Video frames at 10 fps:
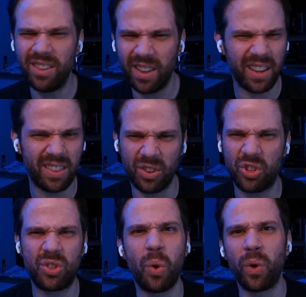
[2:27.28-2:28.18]
like their
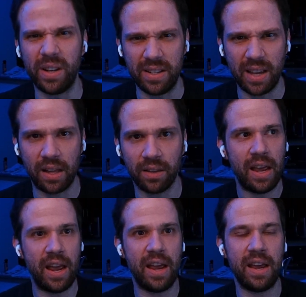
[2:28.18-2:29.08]
storytelling.
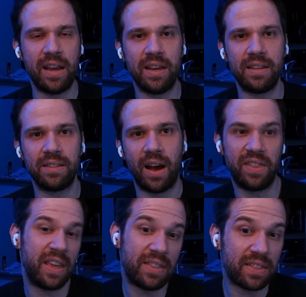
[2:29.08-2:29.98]
And I
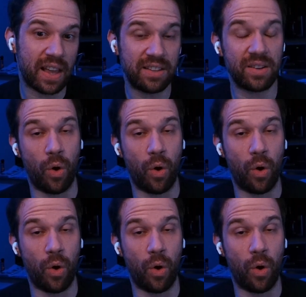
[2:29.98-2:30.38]
think that that's